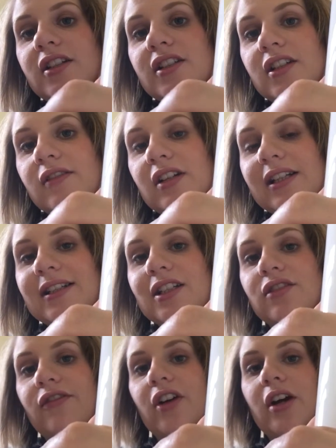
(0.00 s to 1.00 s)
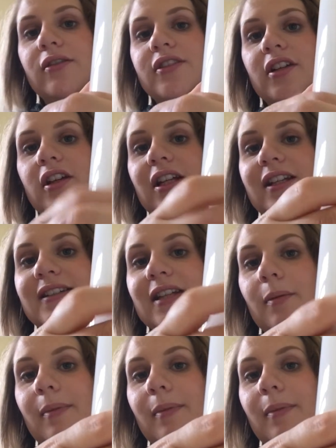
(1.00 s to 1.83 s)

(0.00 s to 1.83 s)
So you've clicked it to frozen, it's in a